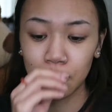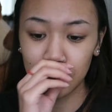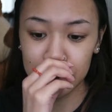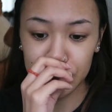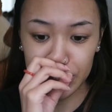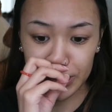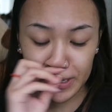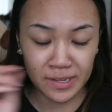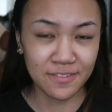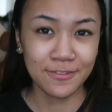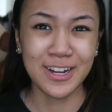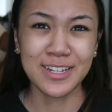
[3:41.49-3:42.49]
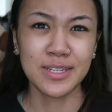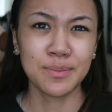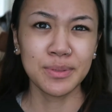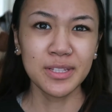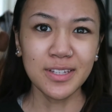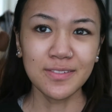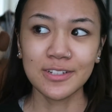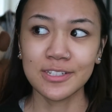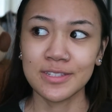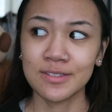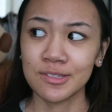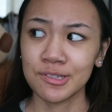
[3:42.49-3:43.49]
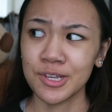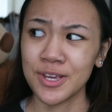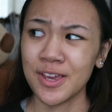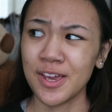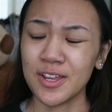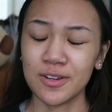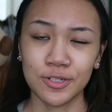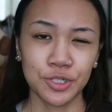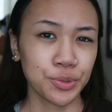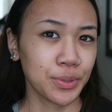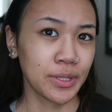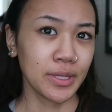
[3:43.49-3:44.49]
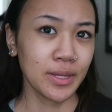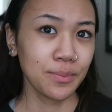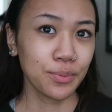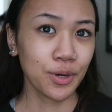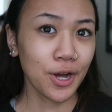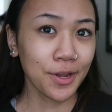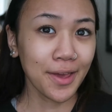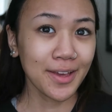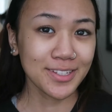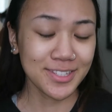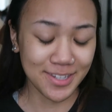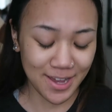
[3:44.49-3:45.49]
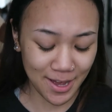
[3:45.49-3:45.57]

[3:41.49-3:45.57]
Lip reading: which you can find, I believe it's an Australian product,